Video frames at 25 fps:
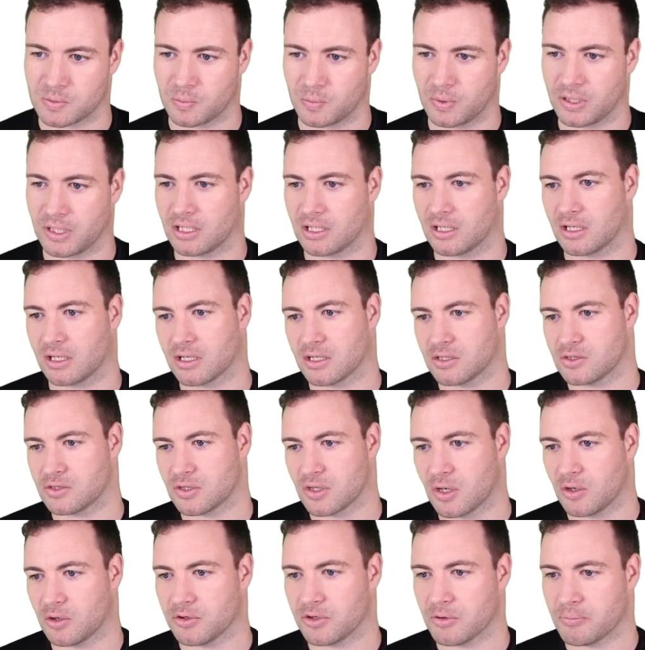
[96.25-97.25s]
We can
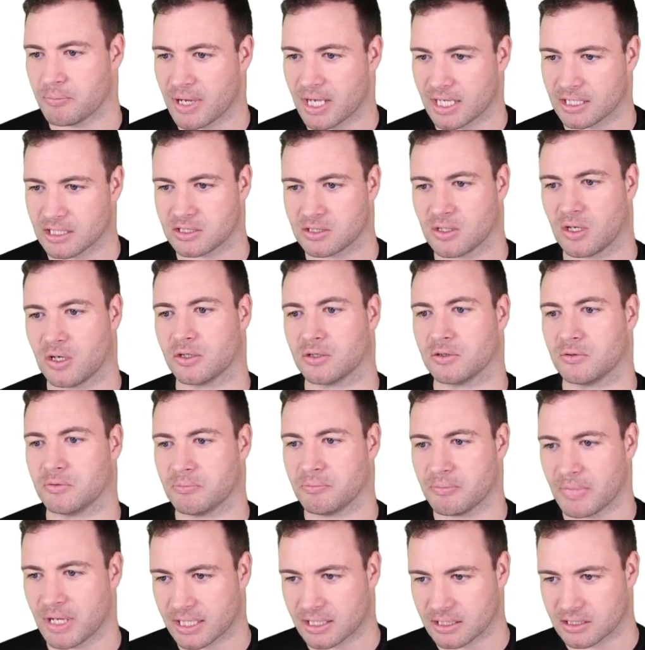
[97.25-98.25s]
control the meta title,
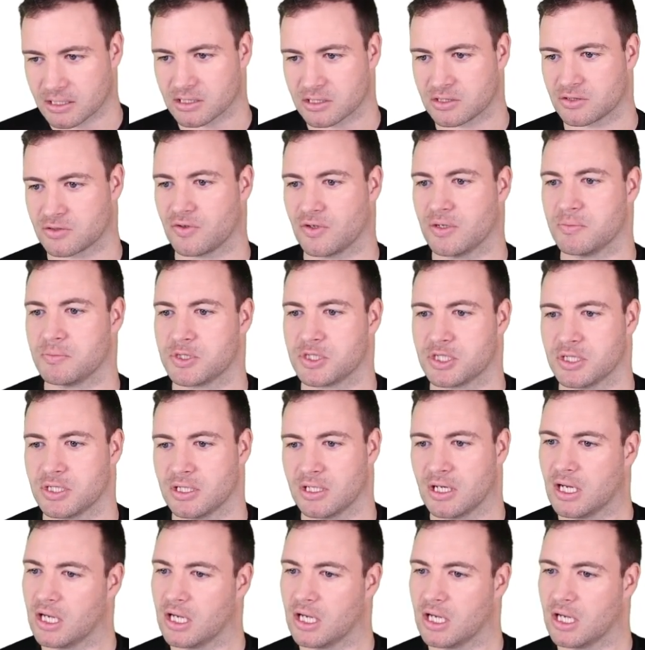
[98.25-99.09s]
meta description,